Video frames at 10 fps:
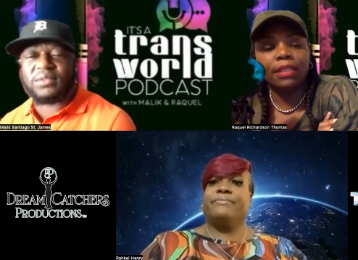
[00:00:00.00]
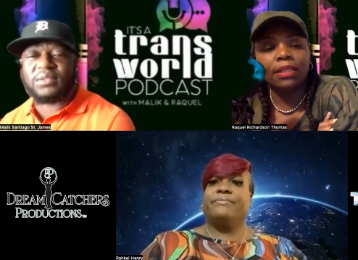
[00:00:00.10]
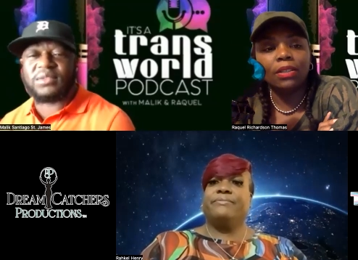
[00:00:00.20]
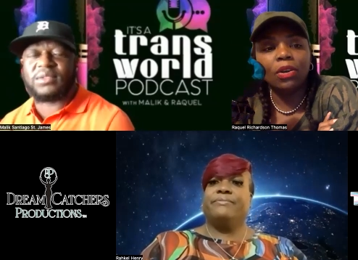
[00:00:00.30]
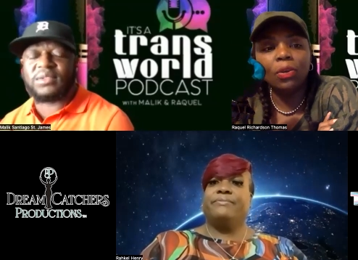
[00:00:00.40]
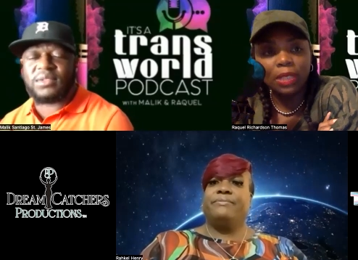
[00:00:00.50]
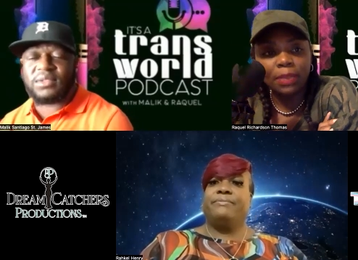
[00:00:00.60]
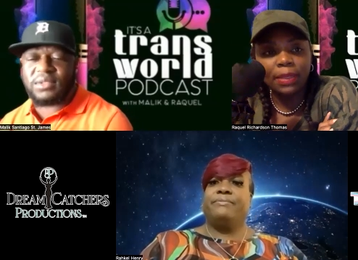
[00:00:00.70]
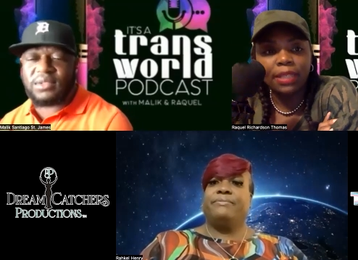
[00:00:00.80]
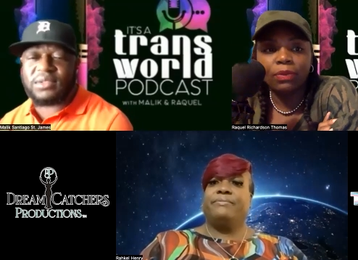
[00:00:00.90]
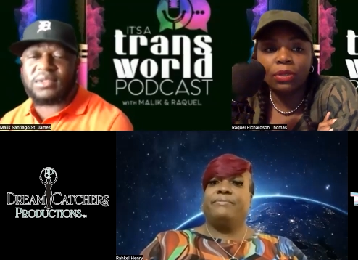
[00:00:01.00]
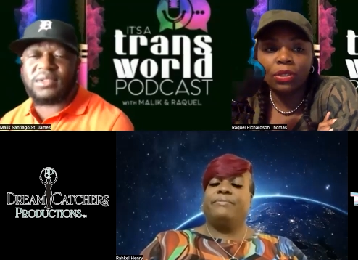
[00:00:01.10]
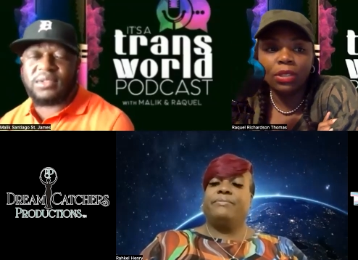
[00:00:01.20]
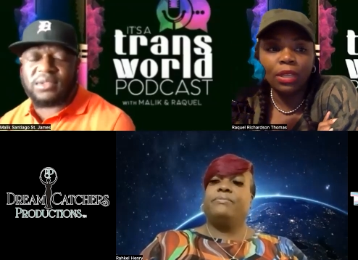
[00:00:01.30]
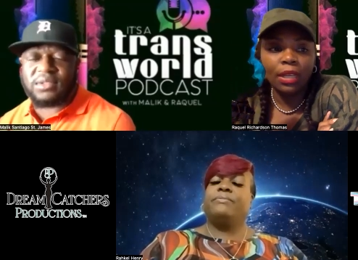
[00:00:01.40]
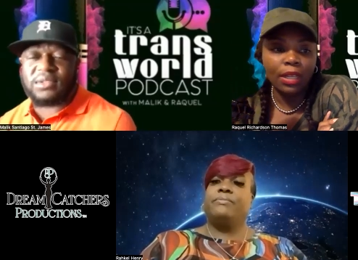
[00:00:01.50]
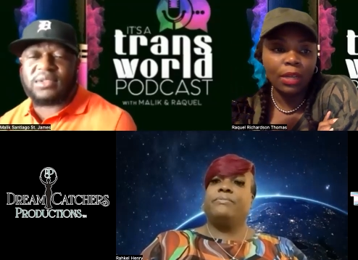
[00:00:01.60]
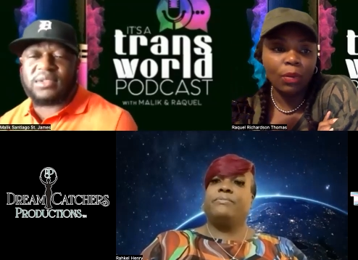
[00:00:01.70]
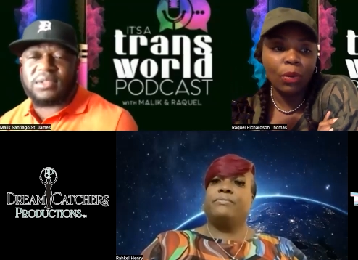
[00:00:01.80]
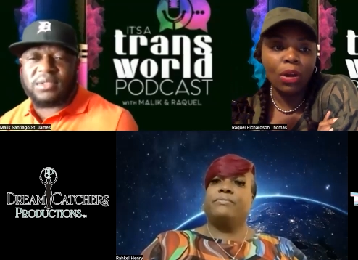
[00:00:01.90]
Speaker 1: in this open space, which
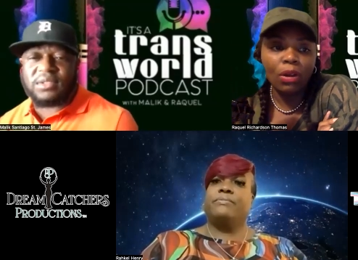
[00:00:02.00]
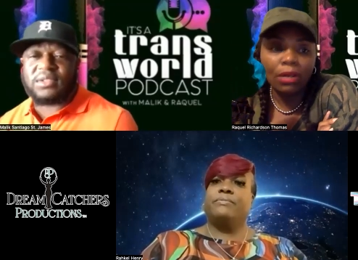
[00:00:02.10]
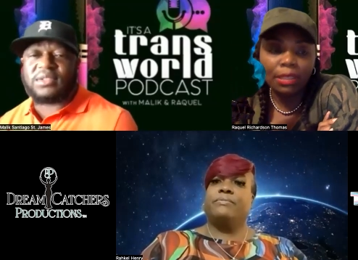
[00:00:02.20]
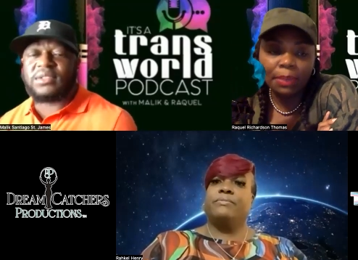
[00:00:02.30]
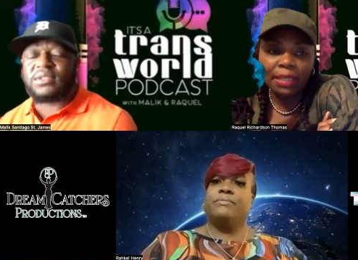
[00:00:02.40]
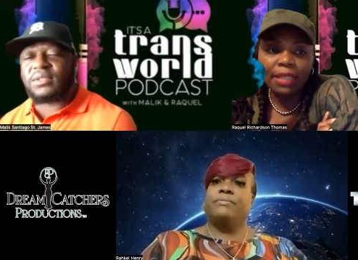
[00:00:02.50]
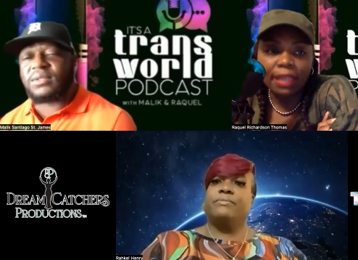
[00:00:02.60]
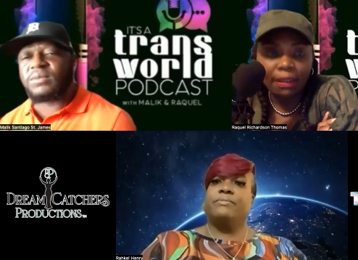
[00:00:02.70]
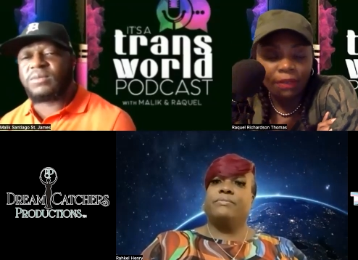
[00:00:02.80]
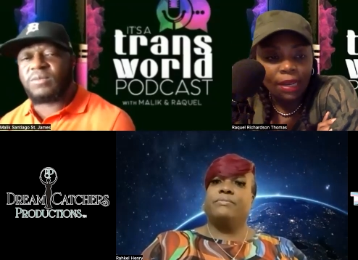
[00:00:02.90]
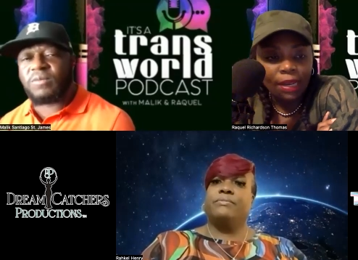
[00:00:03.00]
will always be safe.